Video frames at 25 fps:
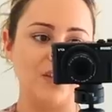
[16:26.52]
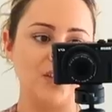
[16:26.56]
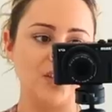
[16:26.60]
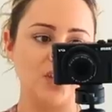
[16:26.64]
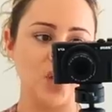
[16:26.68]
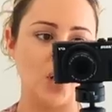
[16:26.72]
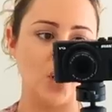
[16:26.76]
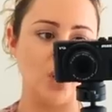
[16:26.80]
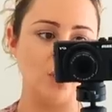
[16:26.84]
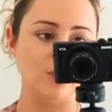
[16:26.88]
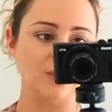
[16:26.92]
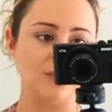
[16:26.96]
the
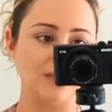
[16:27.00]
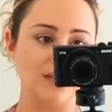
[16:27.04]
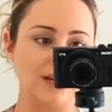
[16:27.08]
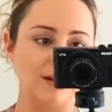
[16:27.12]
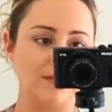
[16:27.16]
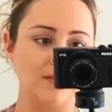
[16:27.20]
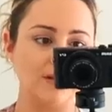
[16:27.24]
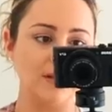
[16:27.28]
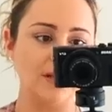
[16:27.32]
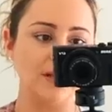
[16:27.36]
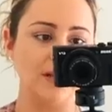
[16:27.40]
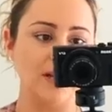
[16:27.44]
tones and
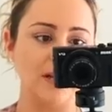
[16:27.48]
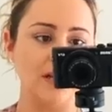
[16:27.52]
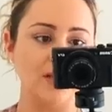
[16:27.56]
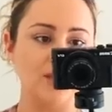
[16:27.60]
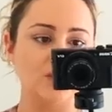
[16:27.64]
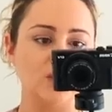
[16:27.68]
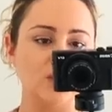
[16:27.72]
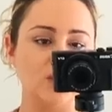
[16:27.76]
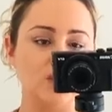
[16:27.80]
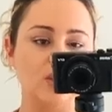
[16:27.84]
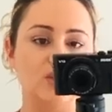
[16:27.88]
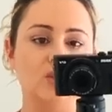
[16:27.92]
everything
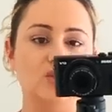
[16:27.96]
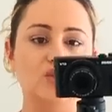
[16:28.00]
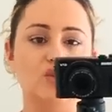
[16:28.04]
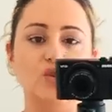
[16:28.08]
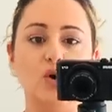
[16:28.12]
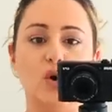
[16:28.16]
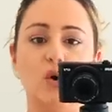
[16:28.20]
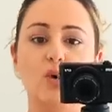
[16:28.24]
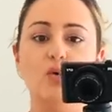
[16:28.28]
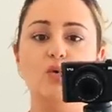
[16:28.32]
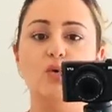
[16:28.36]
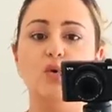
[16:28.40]
is just
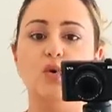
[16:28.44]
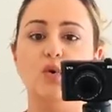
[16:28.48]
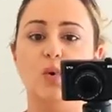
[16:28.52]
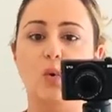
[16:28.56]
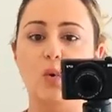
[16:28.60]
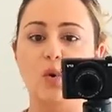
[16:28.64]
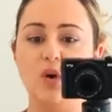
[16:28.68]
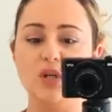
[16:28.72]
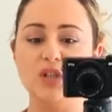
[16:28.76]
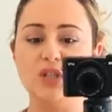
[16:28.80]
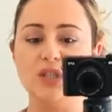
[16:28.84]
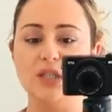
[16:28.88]
so
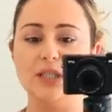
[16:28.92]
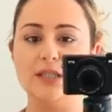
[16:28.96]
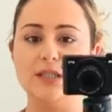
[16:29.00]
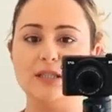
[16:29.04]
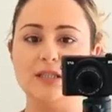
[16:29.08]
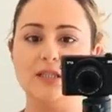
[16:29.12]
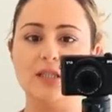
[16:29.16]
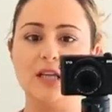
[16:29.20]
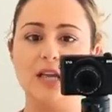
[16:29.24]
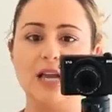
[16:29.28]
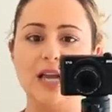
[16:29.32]
gorgeous